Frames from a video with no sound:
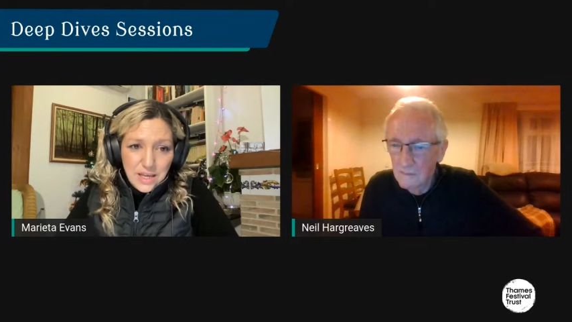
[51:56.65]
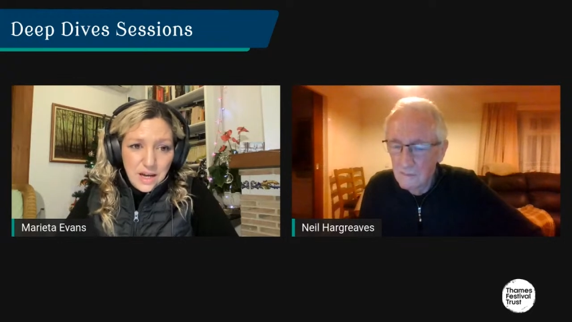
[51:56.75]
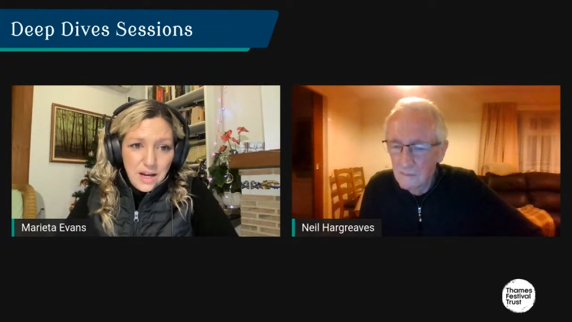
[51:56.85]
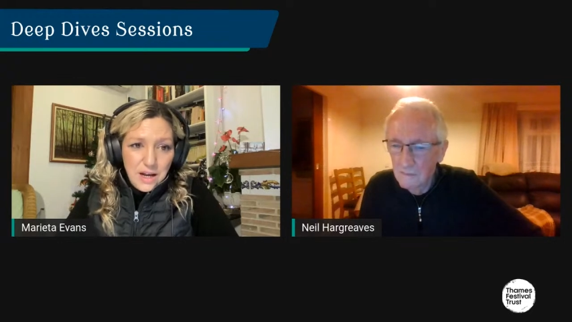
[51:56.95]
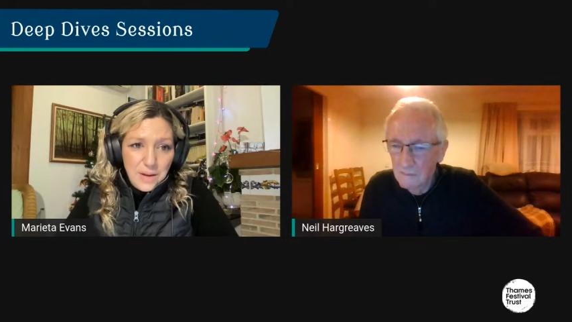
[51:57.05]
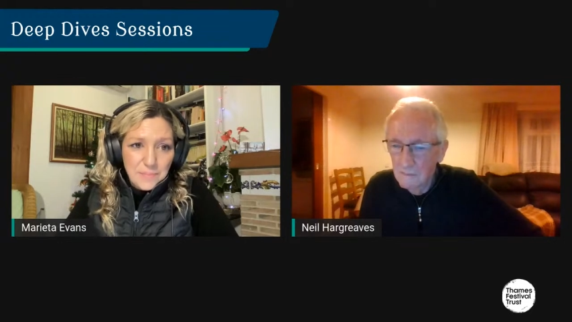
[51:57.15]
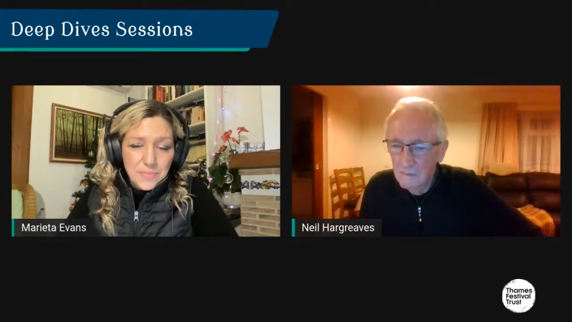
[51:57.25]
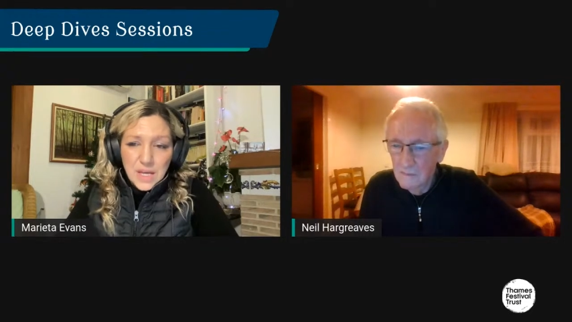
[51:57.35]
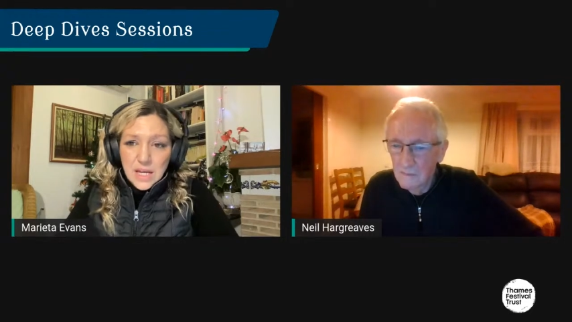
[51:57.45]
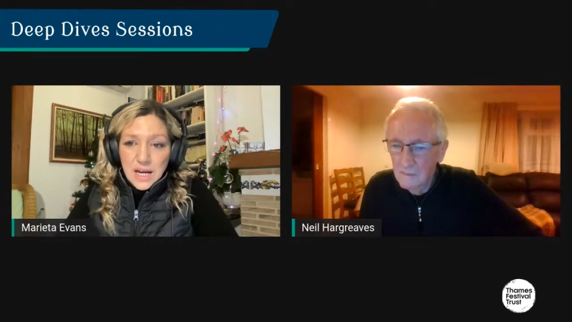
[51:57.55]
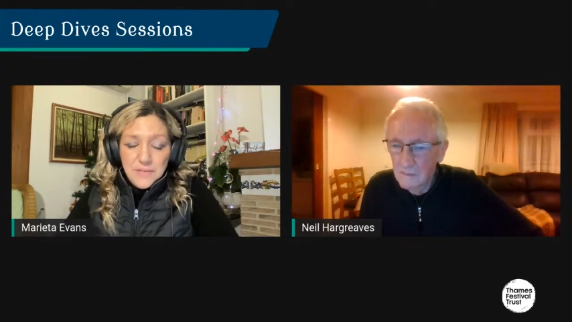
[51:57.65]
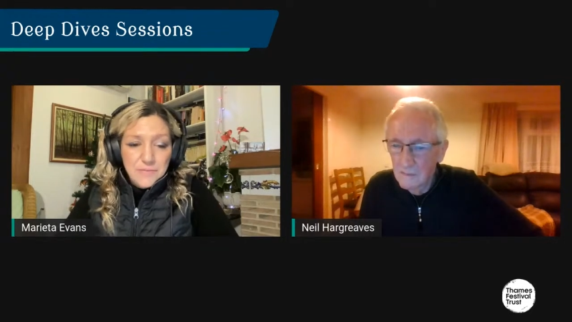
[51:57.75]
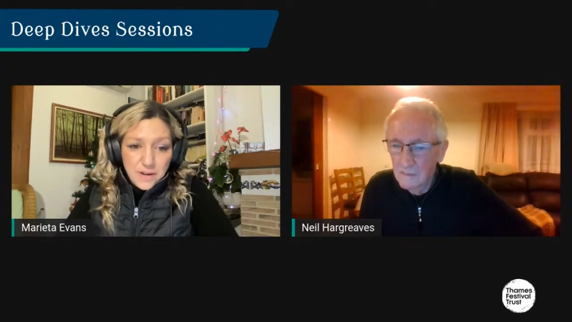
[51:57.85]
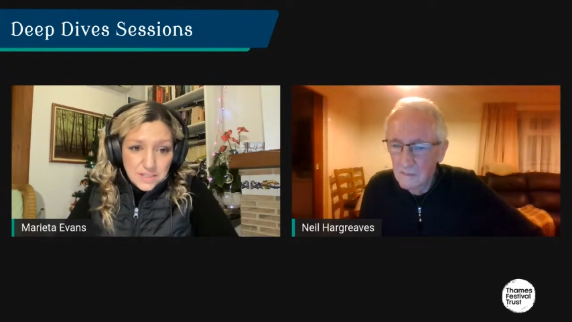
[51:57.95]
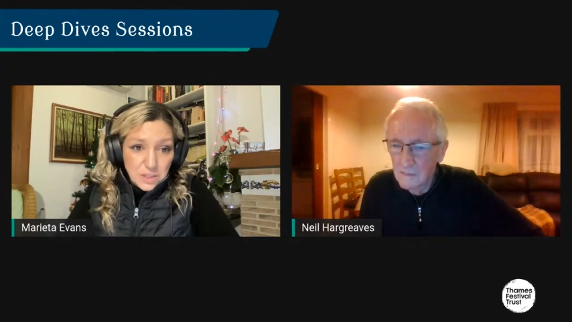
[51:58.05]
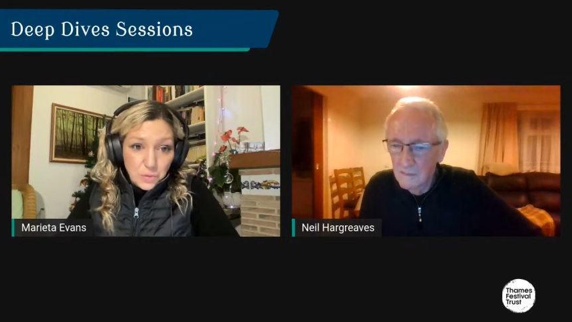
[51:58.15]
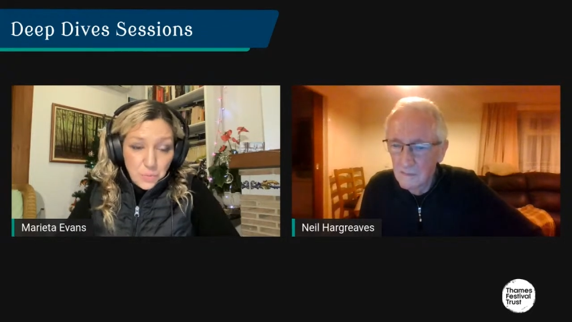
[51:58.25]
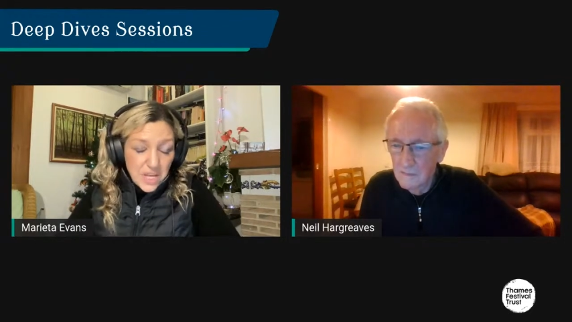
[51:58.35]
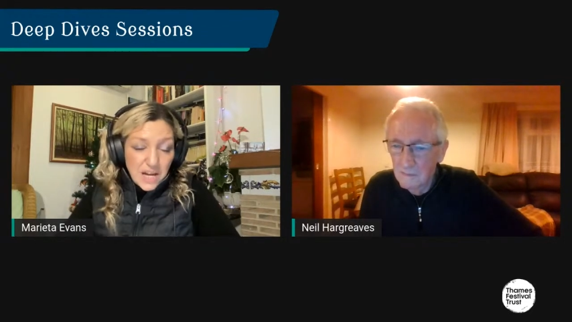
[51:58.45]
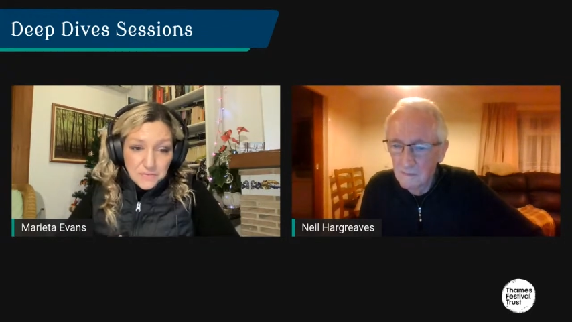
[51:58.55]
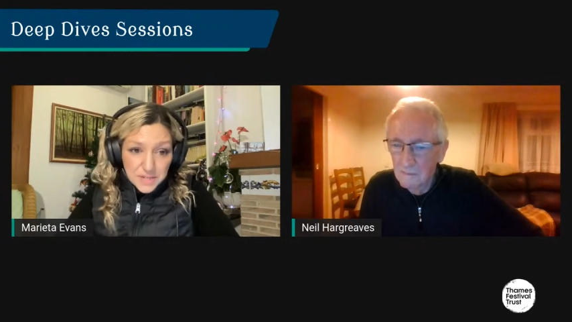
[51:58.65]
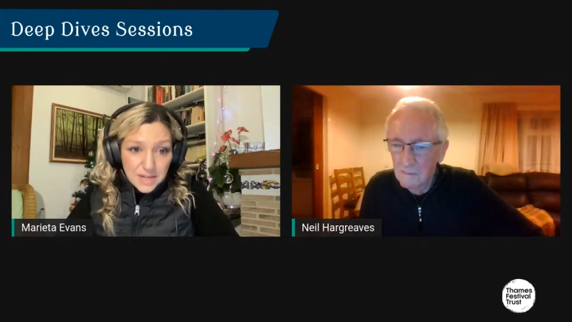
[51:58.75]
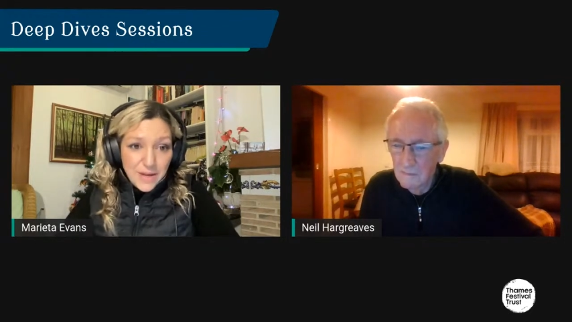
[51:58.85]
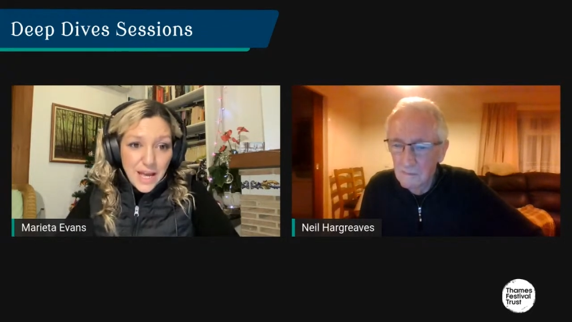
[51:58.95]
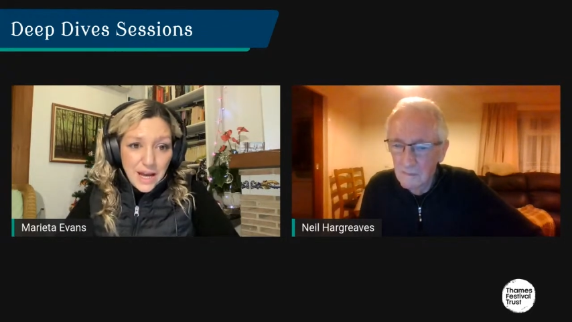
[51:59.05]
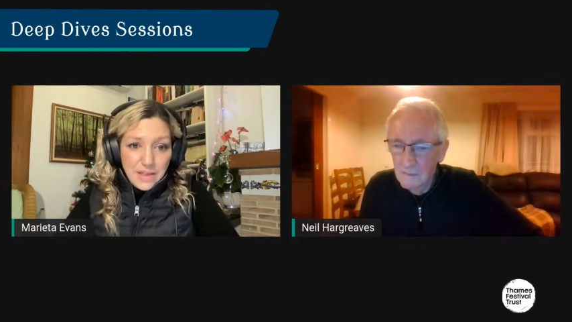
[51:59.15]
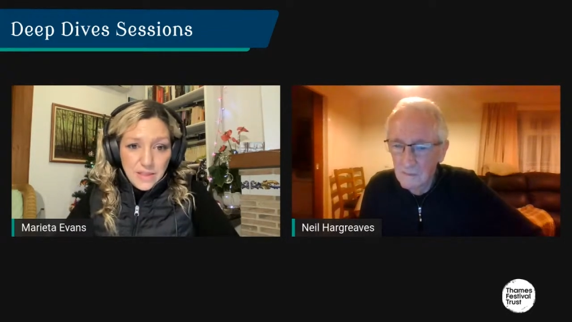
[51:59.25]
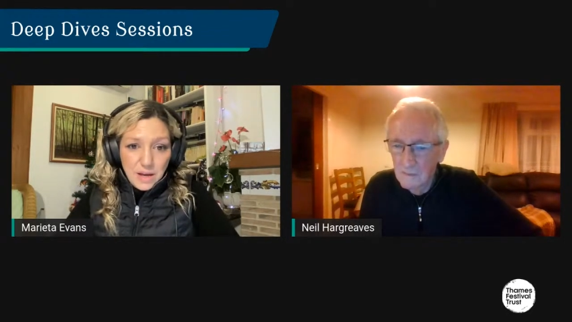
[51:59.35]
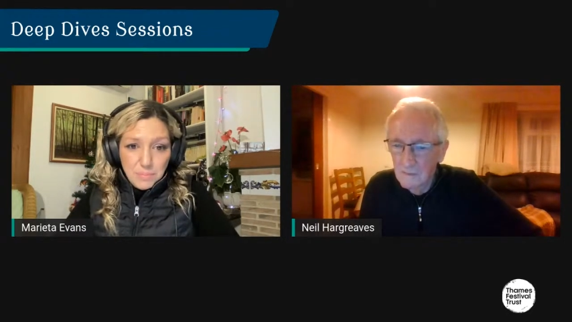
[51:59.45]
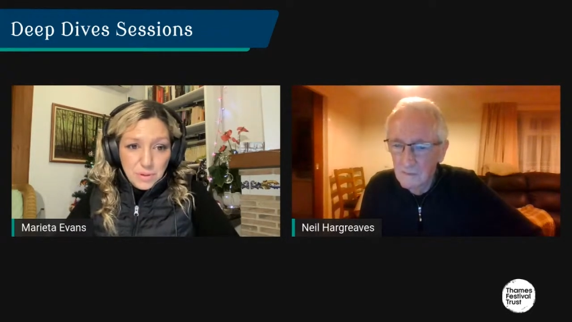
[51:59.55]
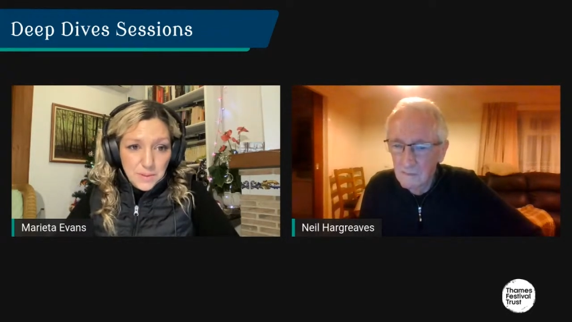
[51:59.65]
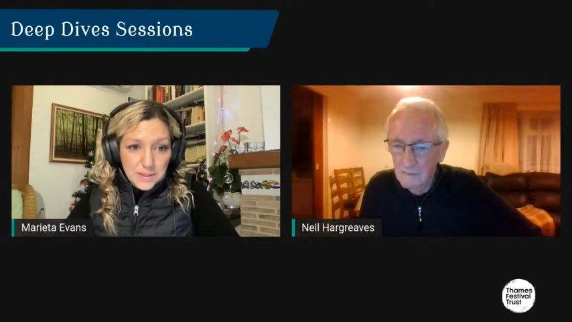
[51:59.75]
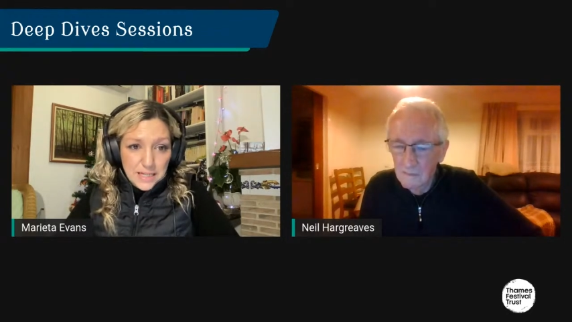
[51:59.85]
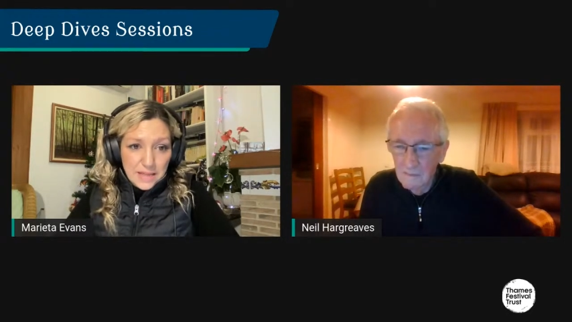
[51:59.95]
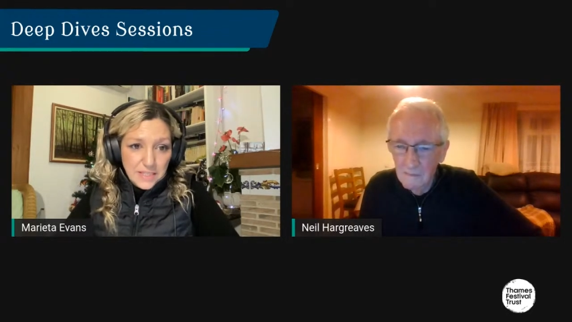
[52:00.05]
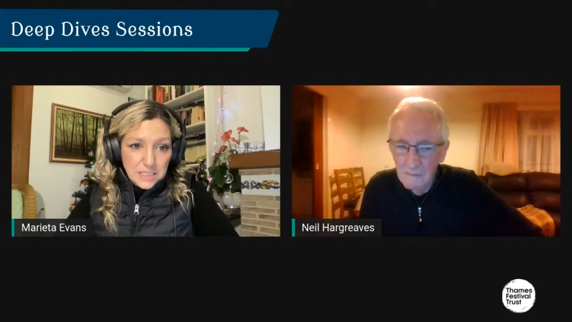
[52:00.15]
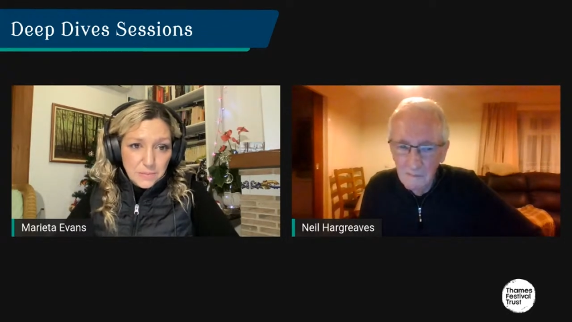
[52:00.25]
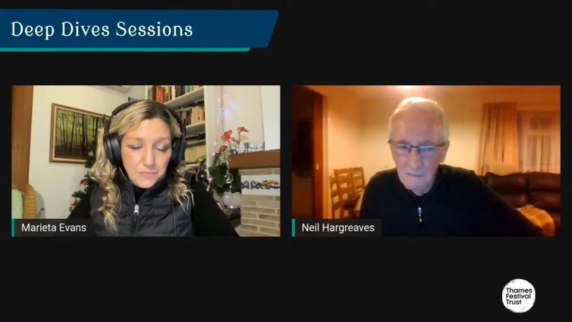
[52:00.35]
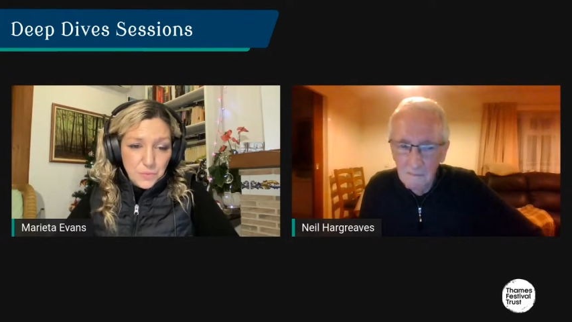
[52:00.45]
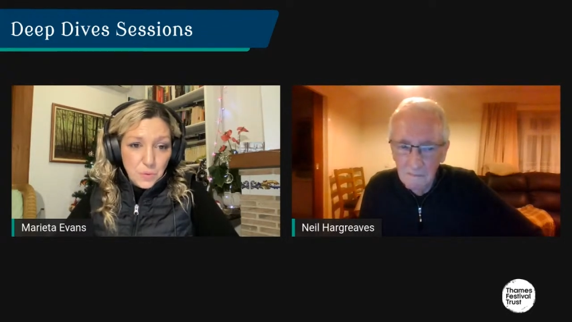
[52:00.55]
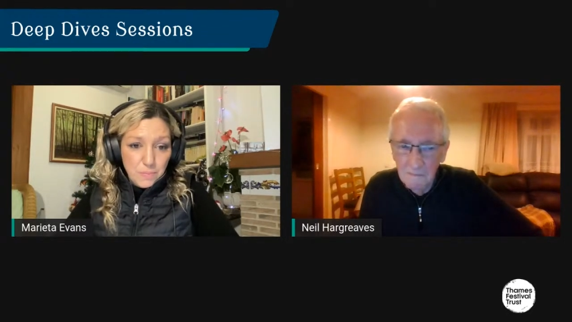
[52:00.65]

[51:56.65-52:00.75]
Speaker 1: Um, I'm very sorry. We have never had a problem like this before